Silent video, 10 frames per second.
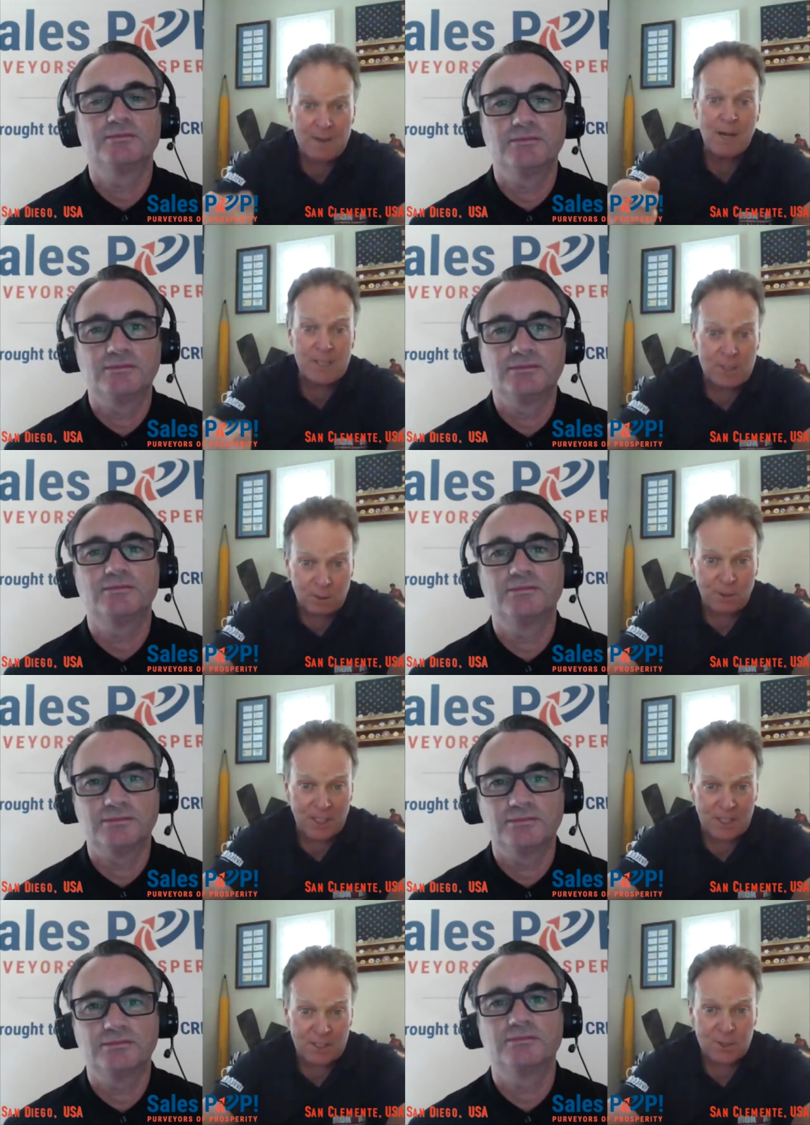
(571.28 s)
Speaker 1: time I do
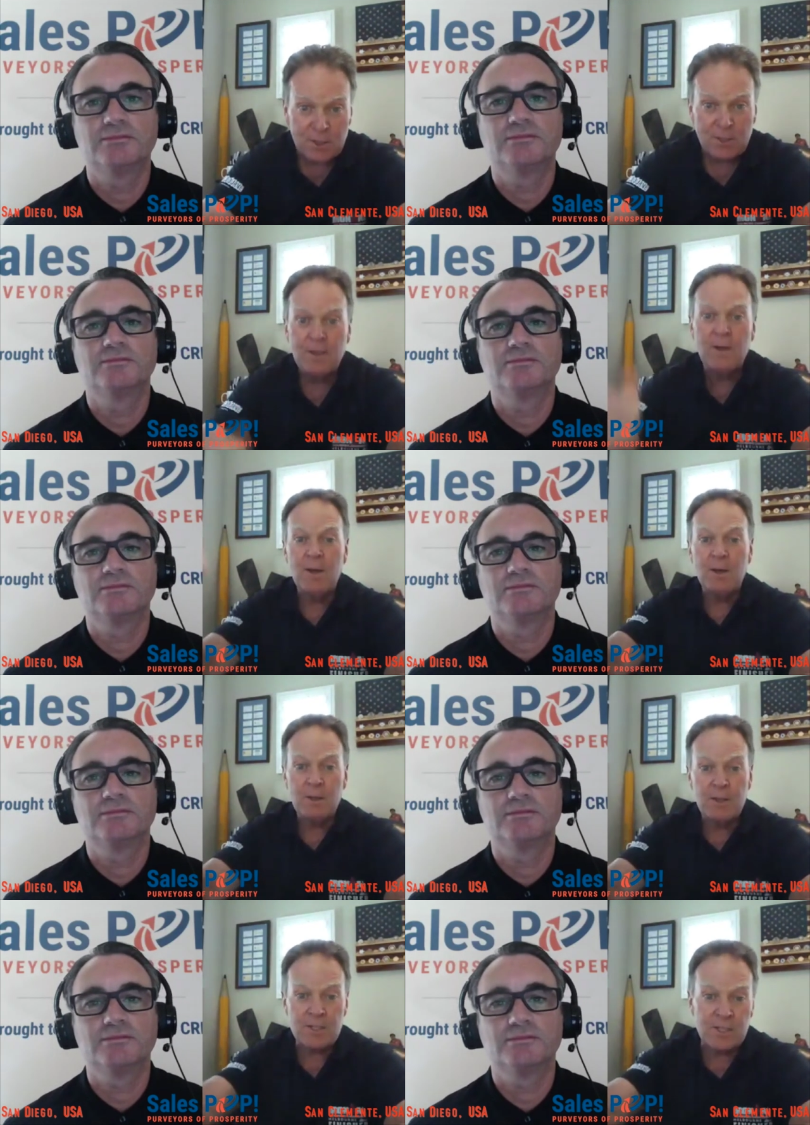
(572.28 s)
this,
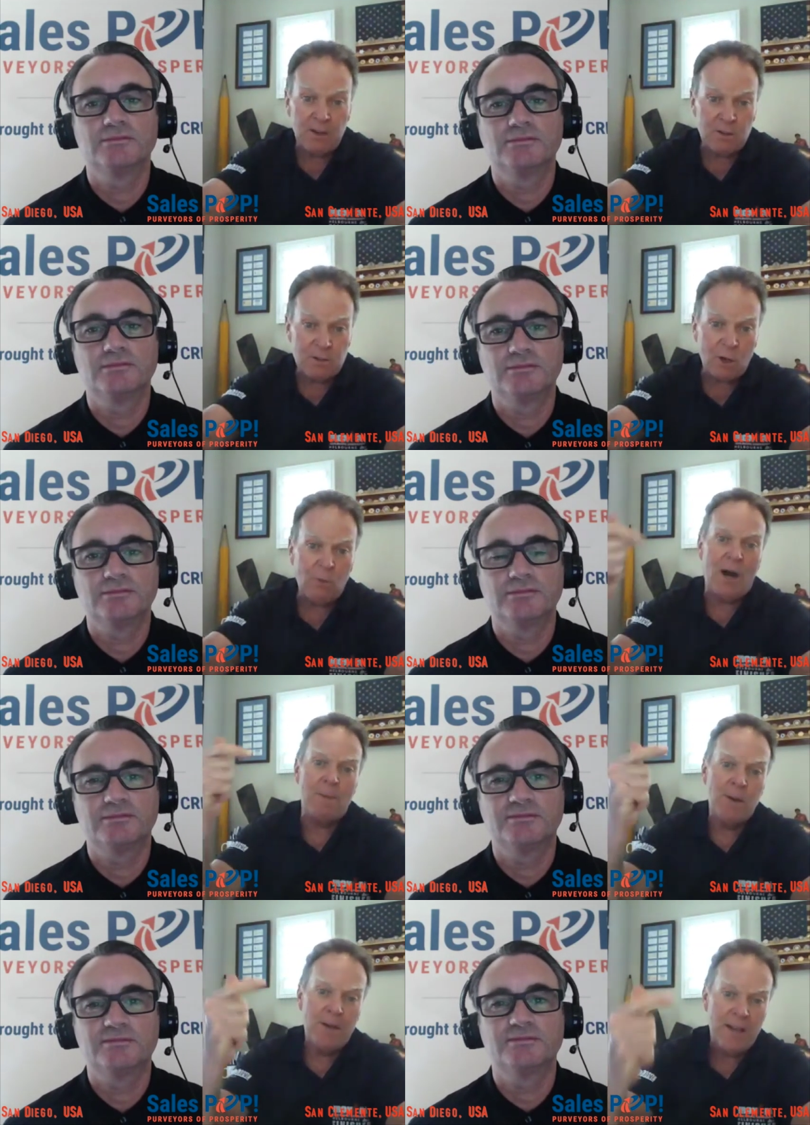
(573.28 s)
the sales go
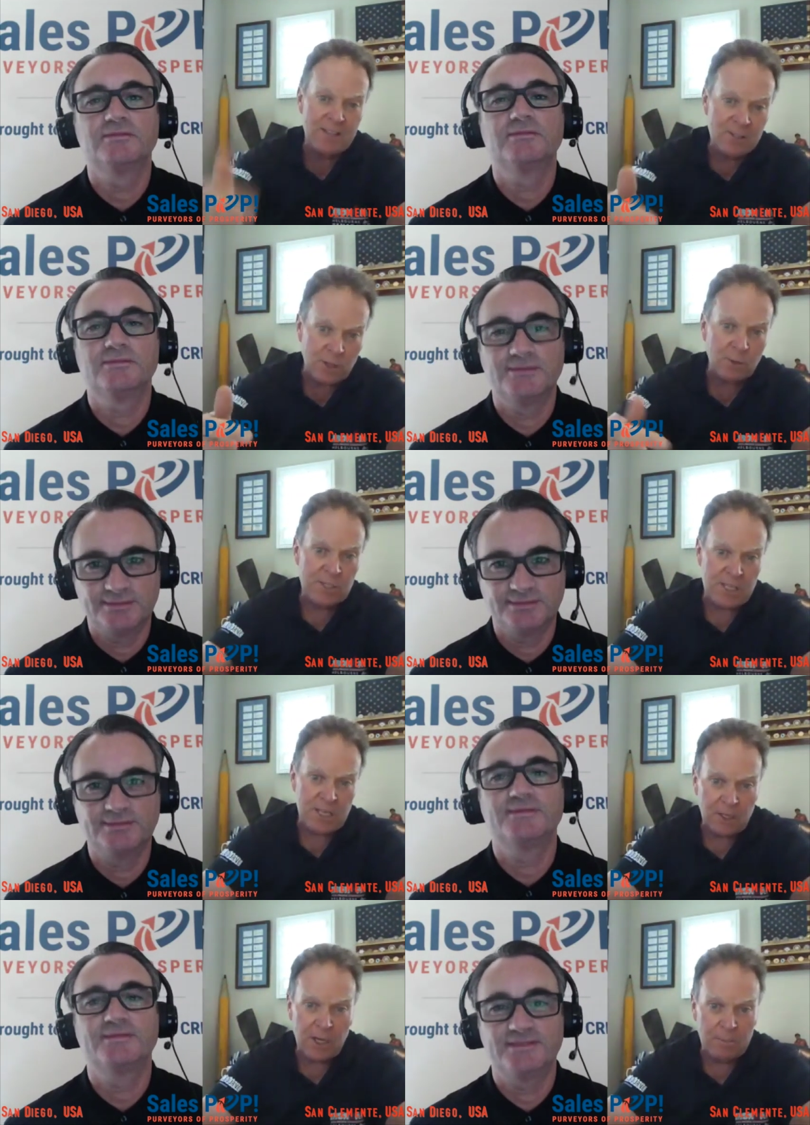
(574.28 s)
up, and so does
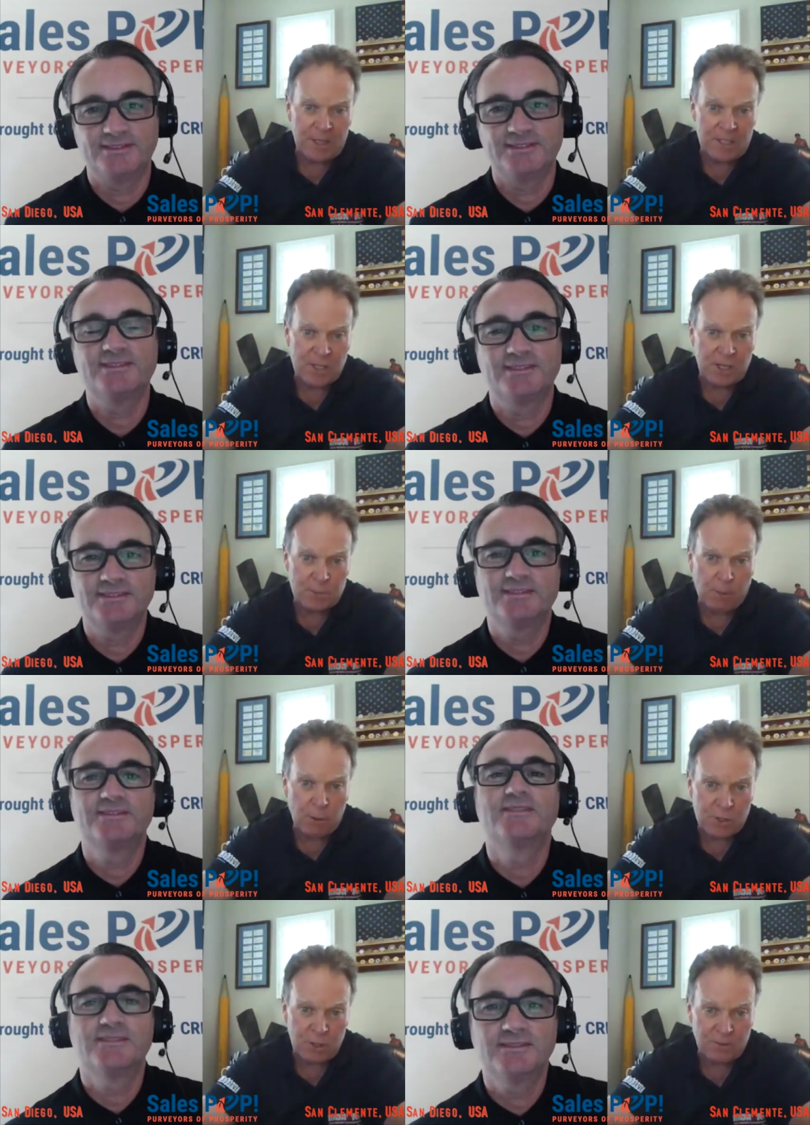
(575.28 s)
the income of the
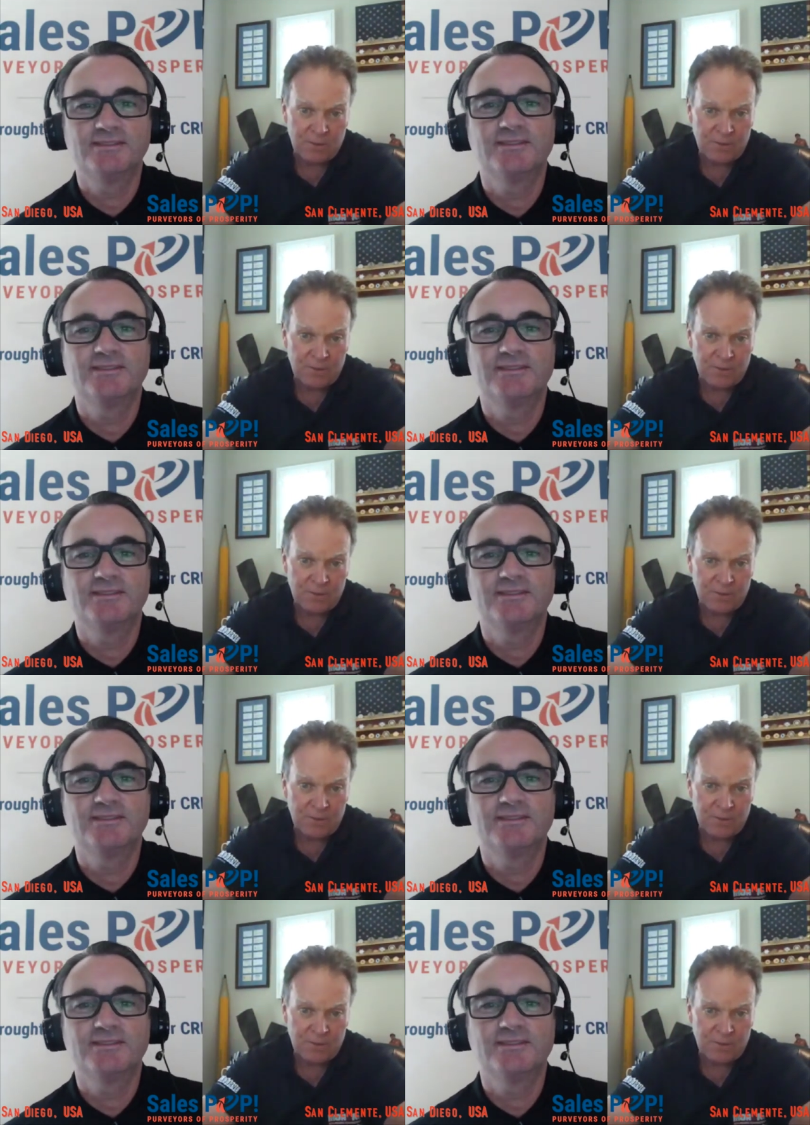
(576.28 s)
salesperson.